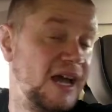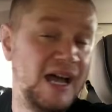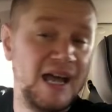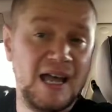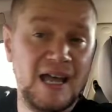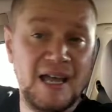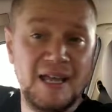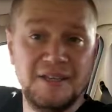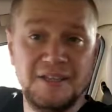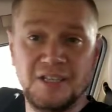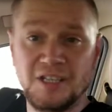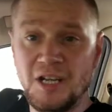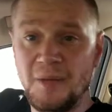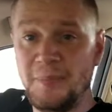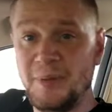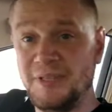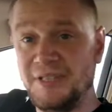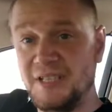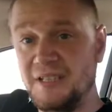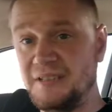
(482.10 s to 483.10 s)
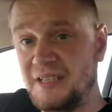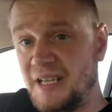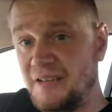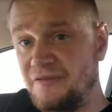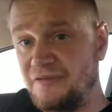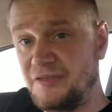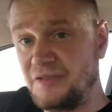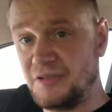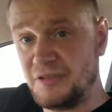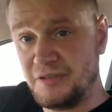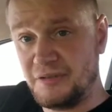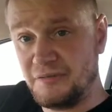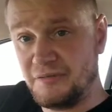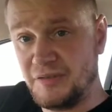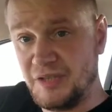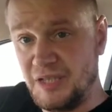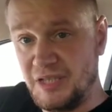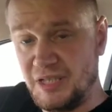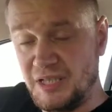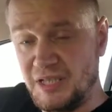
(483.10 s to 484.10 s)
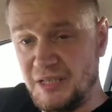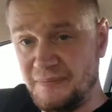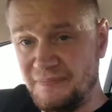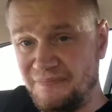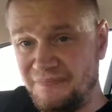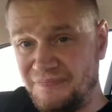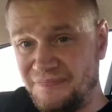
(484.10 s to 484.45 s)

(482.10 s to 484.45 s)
and a couple of days after the